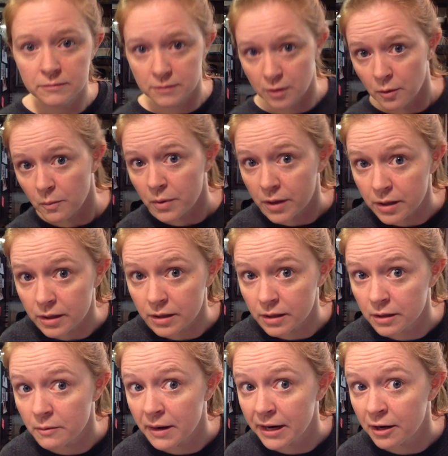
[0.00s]
put it in
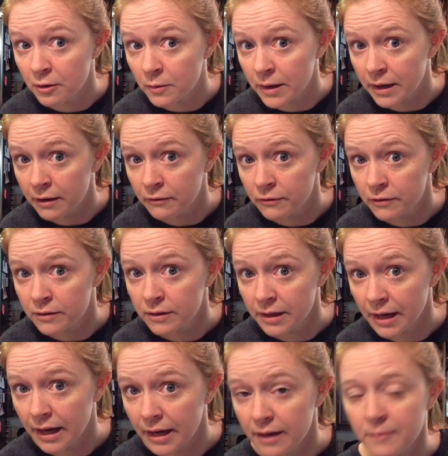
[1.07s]
the microwave,
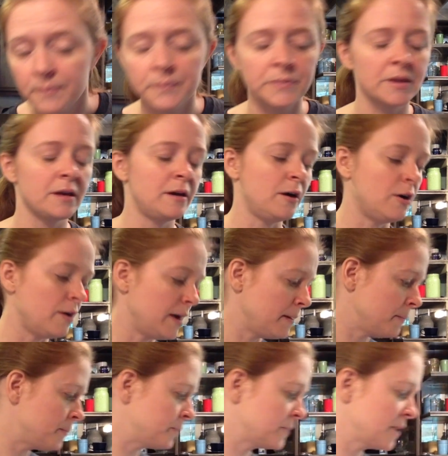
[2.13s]
okay? All right.
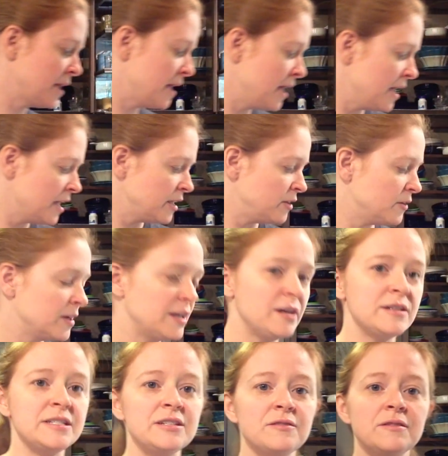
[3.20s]
You can
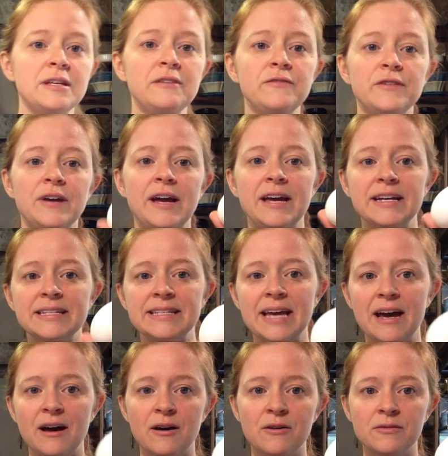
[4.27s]
also leave your eggs
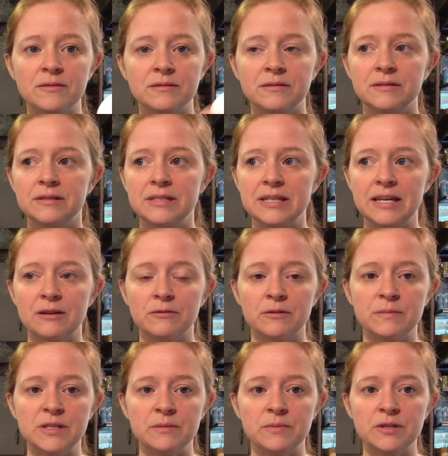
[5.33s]
out to get
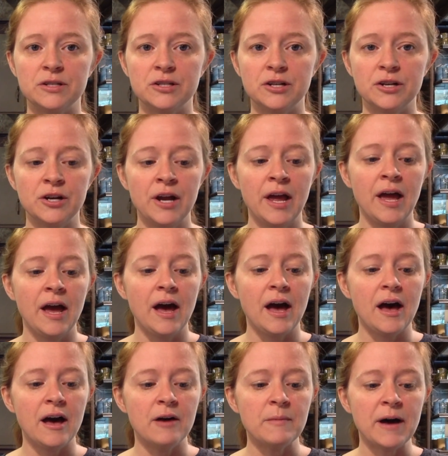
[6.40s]
room temperature.
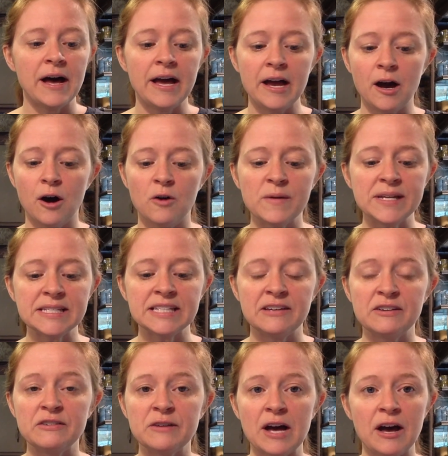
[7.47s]
I always
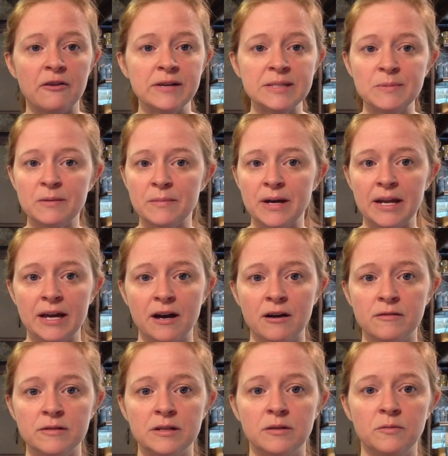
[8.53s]
put mine
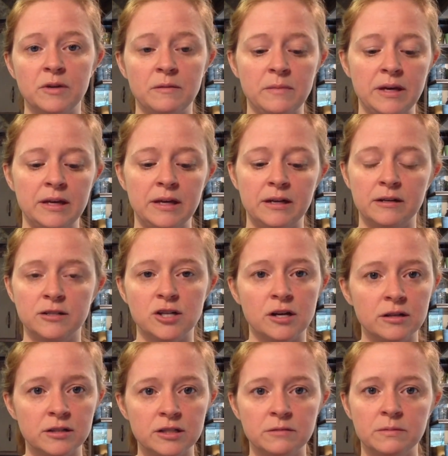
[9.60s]
out when I'm making
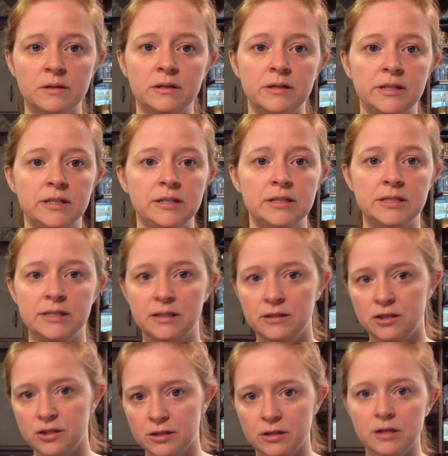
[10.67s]
chocolate chip cookies,
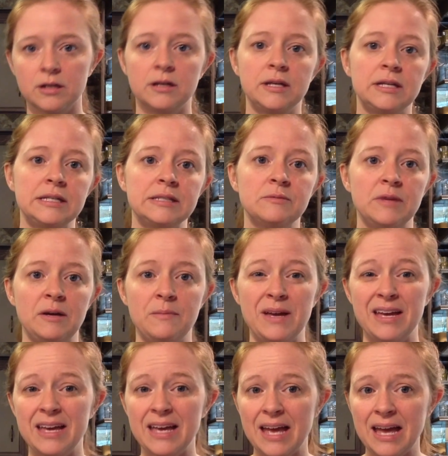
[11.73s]
sugar cookies, when I
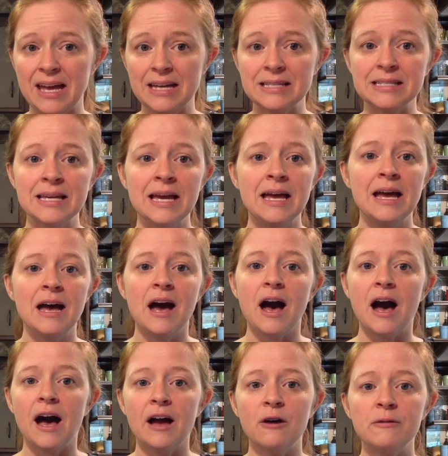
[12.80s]
bake cakes.
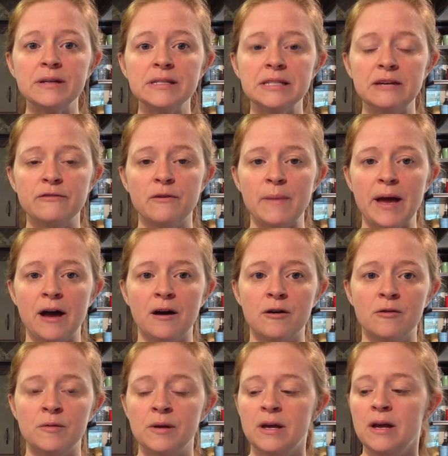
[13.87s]
I always leave them out.